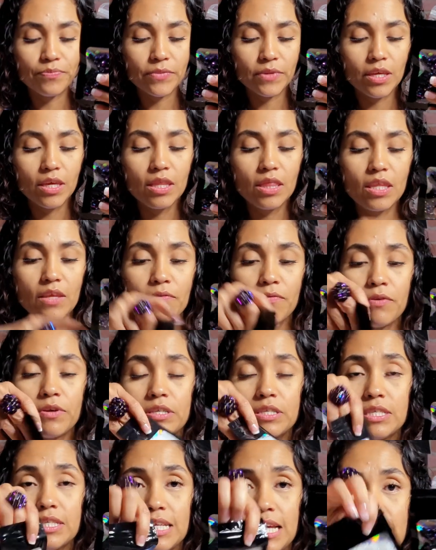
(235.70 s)
in
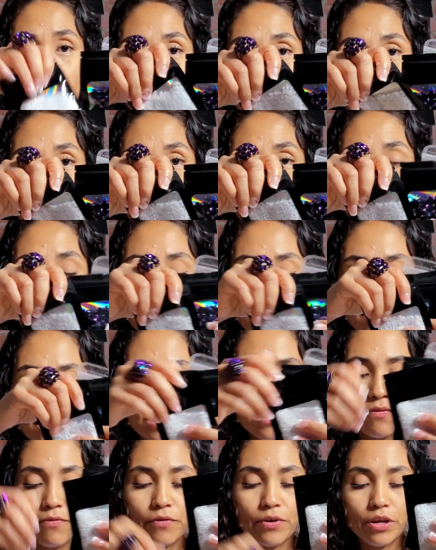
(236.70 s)
different sizes and
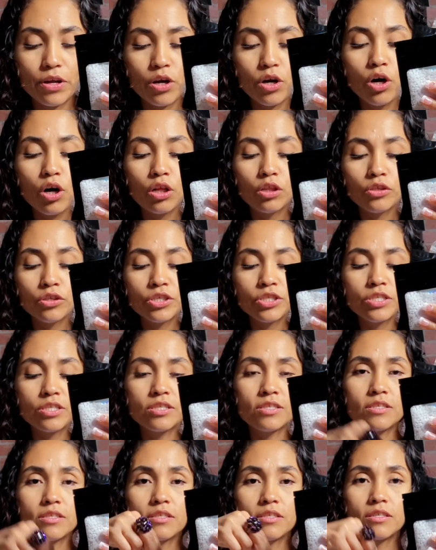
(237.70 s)
different
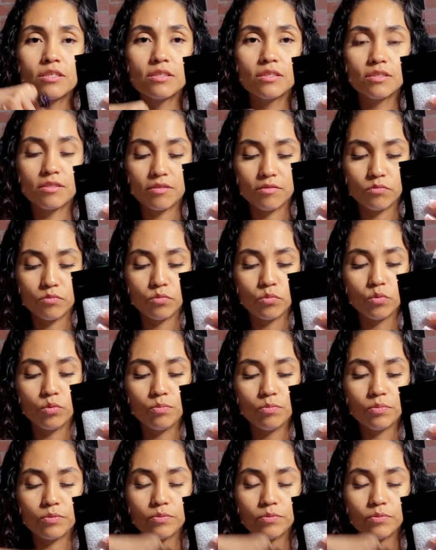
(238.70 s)
colors. Ooh.